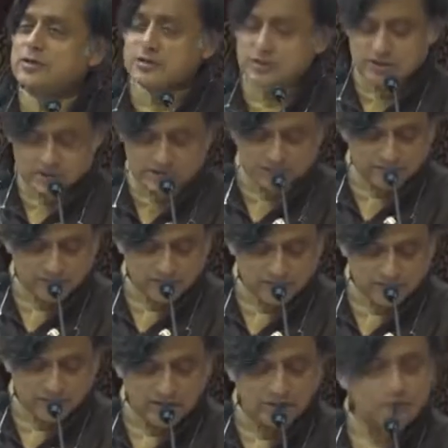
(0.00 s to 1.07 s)
system
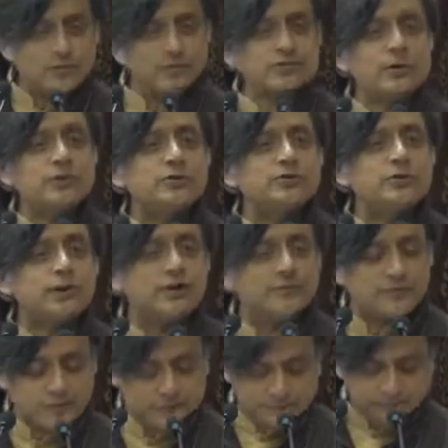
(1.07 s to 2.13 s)
was going to
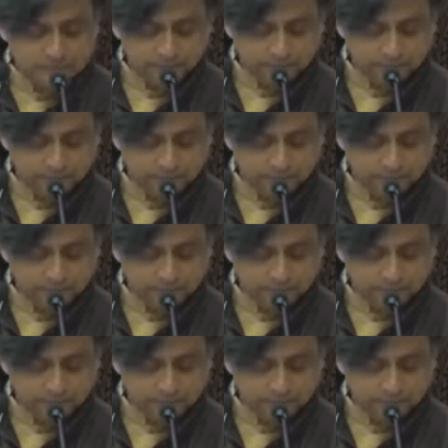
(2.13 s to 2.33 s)
give them.